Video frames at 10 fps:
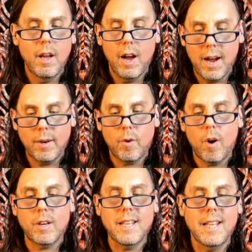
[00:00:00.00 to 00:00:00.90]

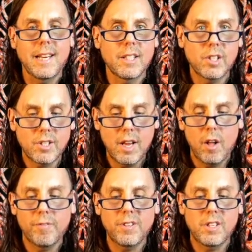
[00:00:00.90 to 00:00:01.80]
Hierarchy in
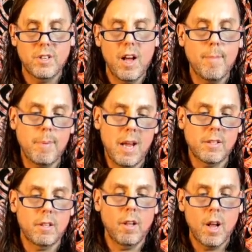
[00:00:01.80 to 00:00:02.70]
itself is not
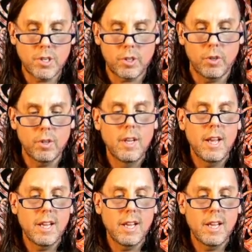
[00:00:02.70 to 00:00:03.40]
pathological,